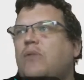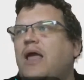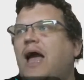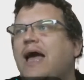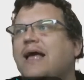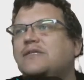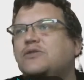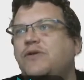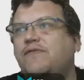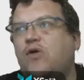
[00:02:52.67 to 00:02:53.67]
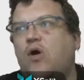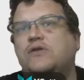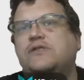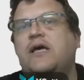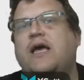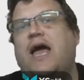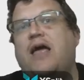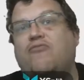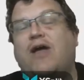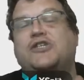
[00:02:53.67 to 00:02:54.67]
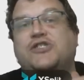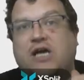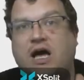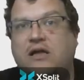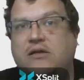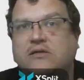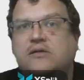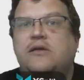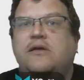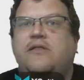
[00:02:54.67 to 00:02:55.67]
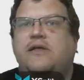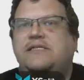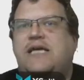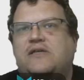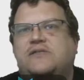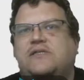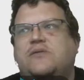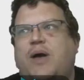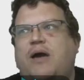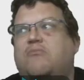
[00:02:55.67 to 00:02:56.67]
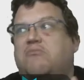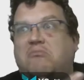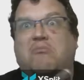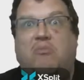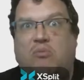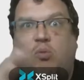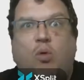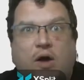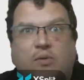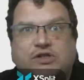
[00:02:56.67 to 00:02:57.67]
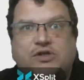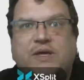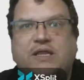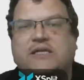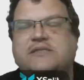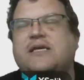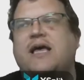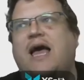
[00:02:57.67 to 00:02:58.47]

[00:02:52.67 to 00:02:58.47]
And we've got a rationale that tells us about why we're doing this.